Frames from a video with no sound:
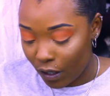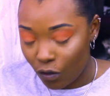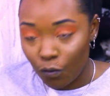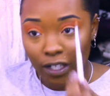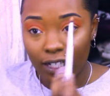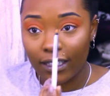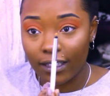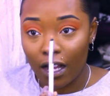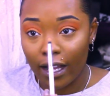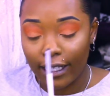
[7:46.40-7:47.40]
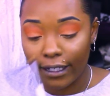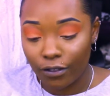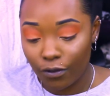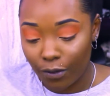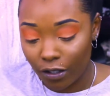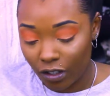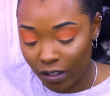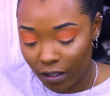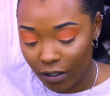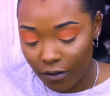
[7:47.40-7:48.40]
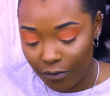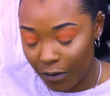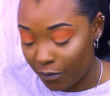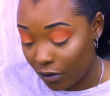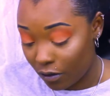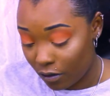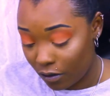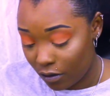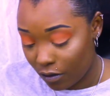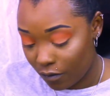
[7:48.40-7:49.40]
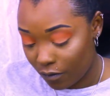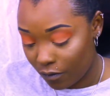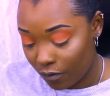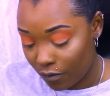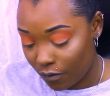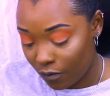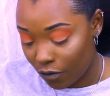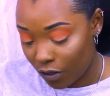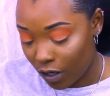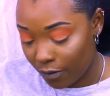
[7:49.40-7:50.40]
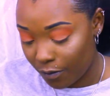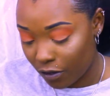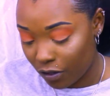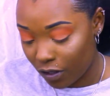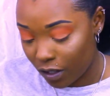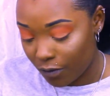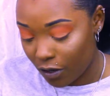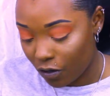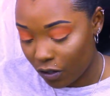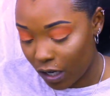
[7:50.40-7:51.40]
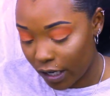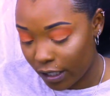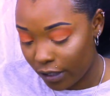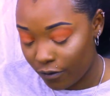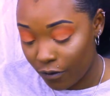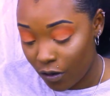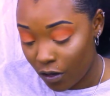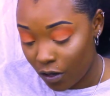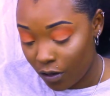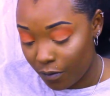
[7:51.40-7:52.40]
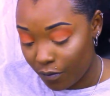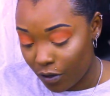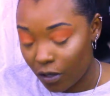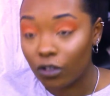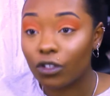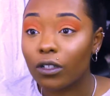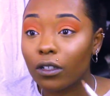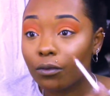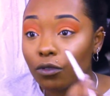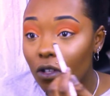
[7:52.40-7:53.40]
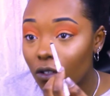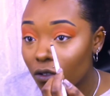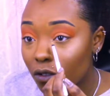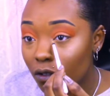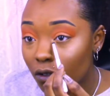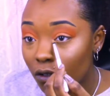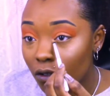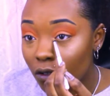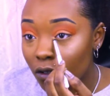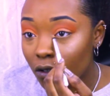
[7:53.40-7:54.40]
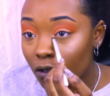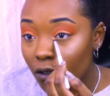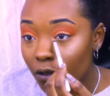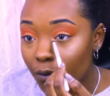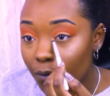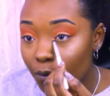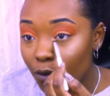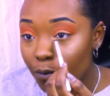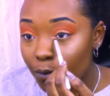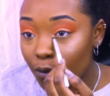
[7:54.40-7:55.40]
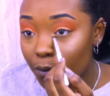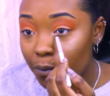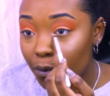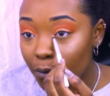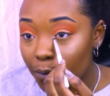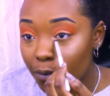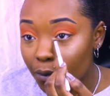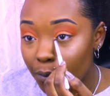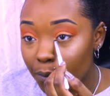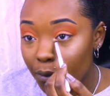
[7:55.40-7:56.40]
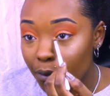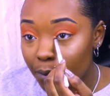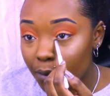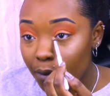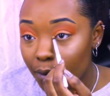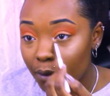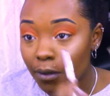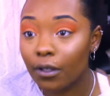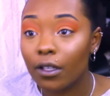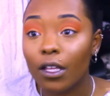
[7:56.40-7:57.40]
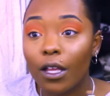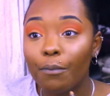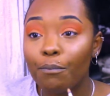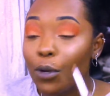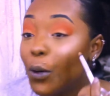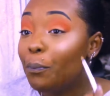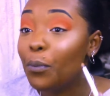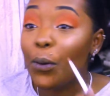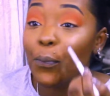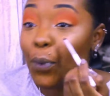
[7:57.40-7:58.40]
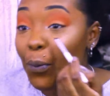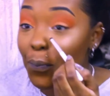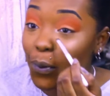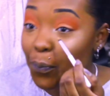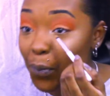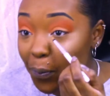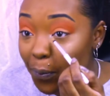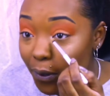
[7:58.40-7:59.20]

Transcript: On one of these tiny little brushes. I can't remember what type of brush this is, but I've got a tiny little brush and I'm just gonna go boop, boop, boop, boop, boop, boop, boop, boop, boop,